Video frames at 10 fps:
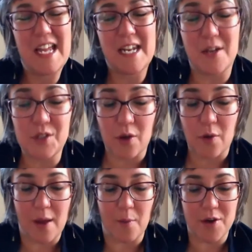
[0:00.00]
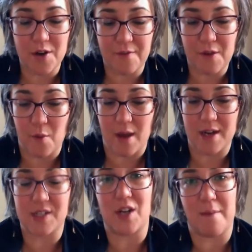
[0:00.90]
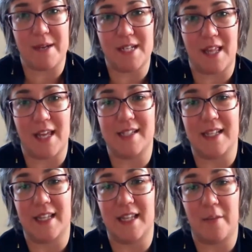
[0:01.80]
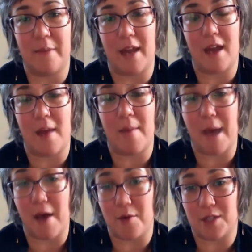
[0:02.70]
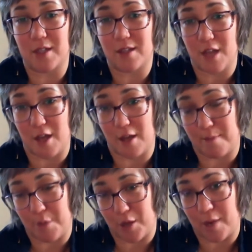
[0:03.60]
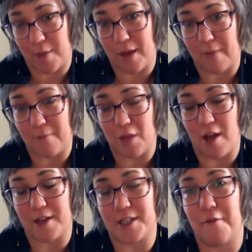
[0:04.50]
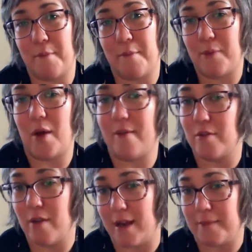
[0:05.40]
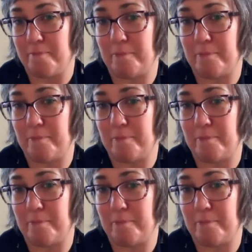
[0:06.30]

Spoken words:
Now, so I wondered if you wanted to start by telling us a little bit about the book, about Help for the Haunted, for people who haven't read it.